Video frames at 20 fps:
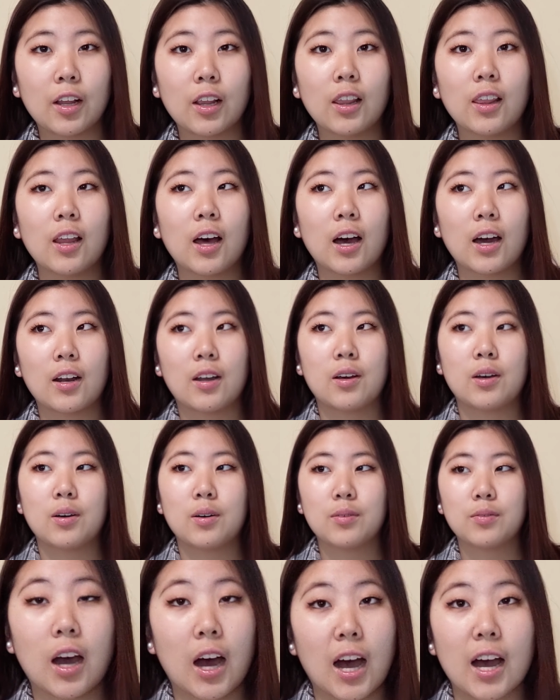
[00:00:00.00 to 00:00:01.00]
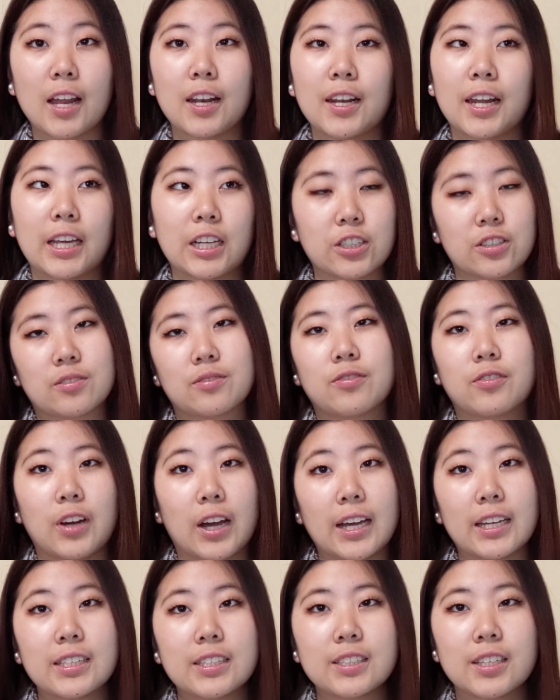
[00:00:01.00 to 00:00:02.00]
a lot of non-Asian
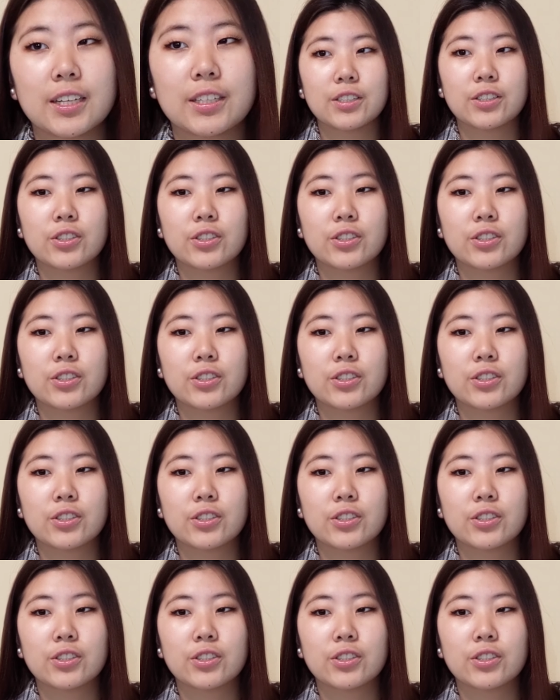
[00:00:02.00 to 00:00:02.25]
friends, and